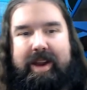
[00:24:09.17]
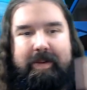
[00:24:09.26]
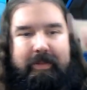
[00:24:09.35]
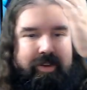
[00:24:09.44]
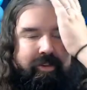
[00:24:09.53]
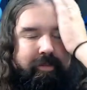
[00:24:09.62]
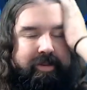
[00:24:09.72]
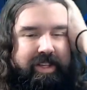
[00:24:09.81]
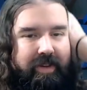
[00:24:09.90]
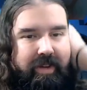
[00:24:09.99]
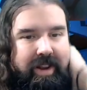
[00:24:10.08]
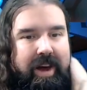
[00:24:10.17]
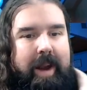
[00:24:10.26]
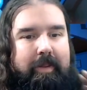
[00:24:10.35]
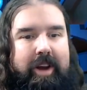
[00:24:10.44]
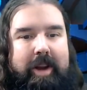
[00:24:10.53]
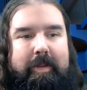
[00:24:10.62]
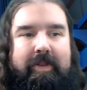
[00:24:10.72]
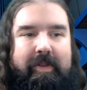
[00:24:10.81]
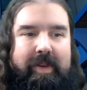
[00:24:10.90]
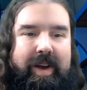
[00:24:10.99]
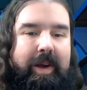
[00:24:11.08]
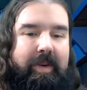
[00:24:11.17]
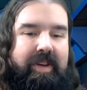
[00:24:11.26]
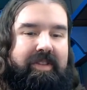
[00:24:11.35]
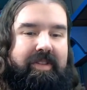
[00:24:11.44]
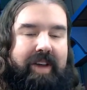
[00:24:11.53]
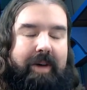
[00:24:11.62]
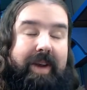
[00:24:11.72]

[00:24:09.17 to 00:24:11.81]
item was specifically not upgradable for very good reasons.